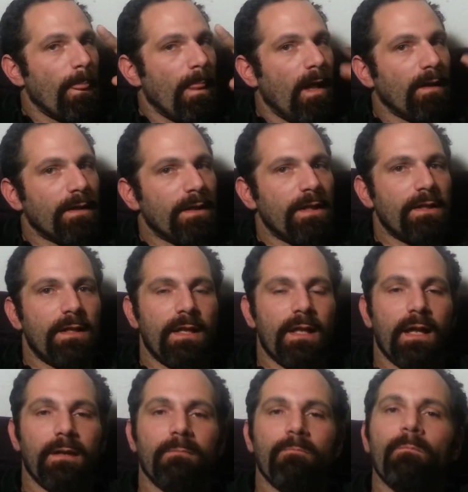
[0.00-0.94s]
I'll get into
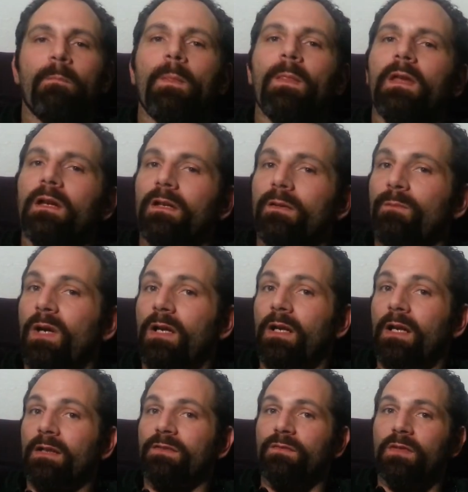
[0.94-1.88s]
that in my
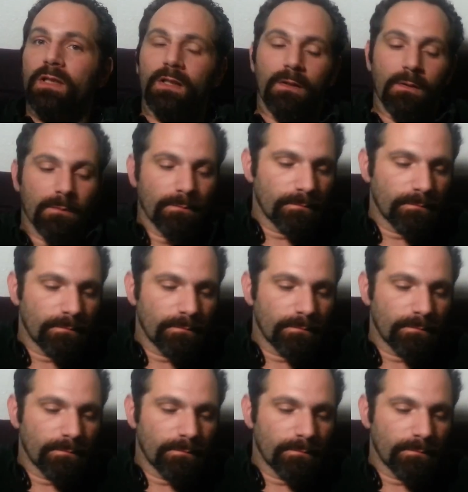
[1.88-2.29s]
next video.